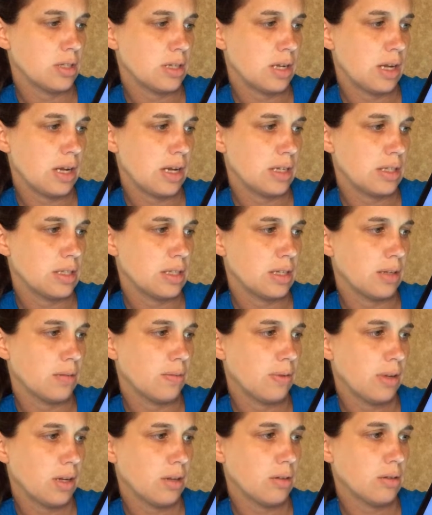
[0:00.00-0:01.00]
states that
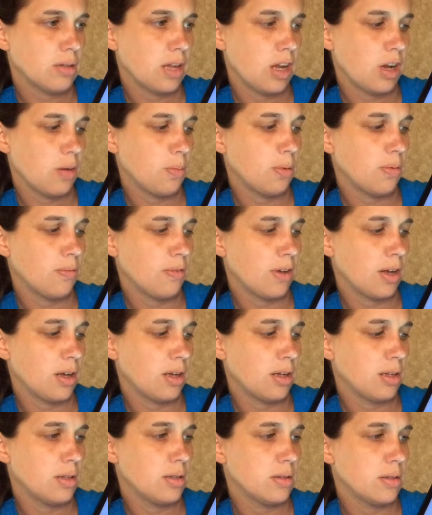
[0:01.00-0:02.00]
if healthcare
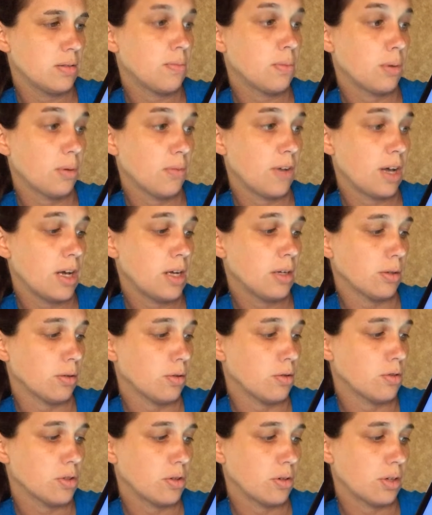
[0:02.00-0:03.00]

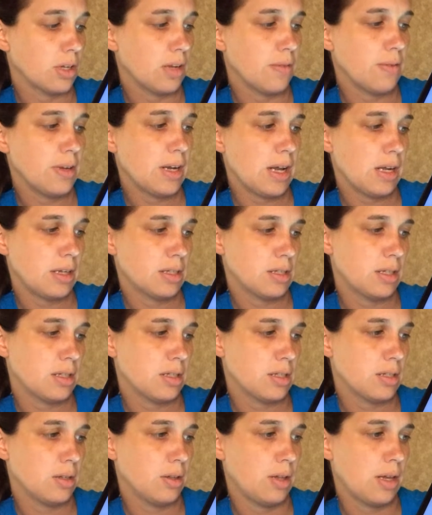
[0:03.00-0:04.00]
providers are given
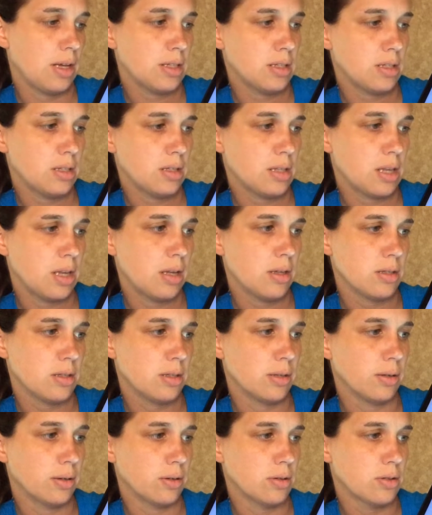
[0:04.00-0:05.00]
access to licensed
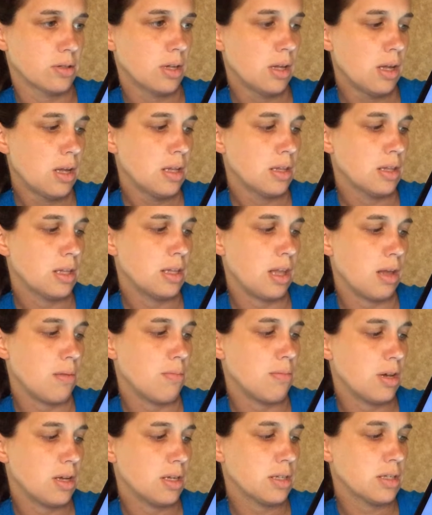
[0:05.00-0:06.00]
counselors, then they
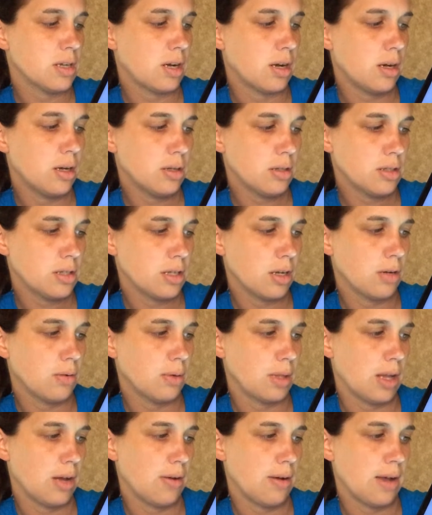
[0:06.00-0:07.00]
must also
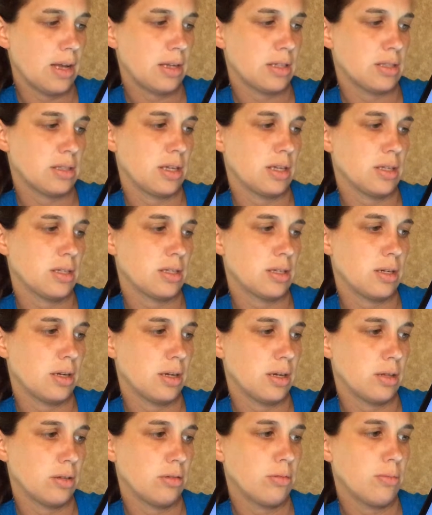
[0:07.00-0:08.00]
allow access
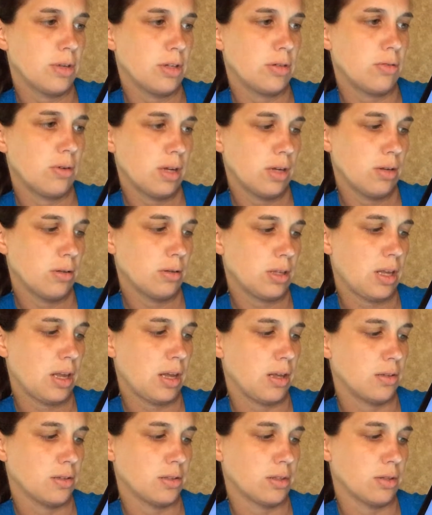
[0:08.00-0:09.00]
to other mental health
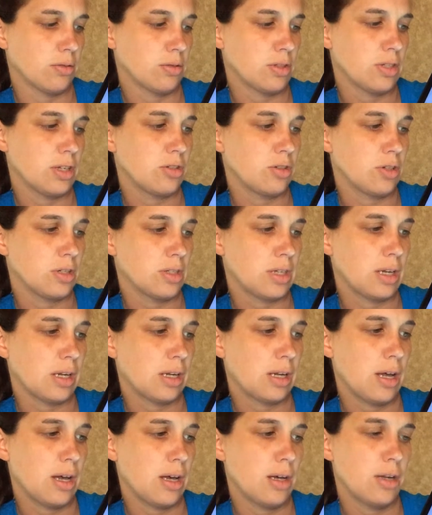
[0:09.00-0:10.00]
counselors such as
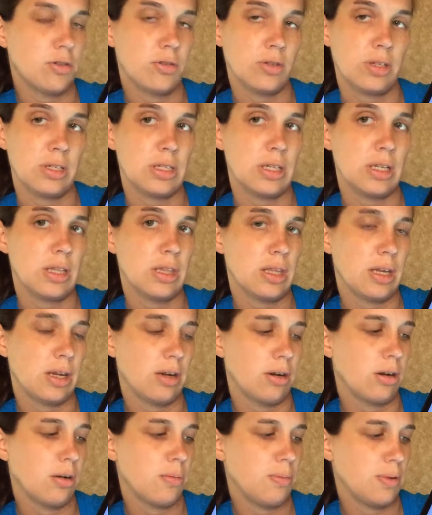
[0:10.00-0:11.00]
psychiatrists and
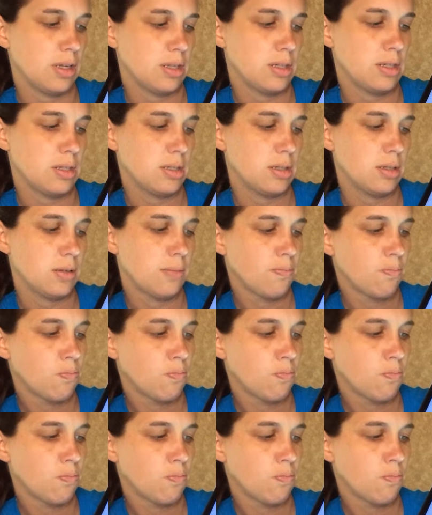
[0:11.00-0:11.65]
therapists.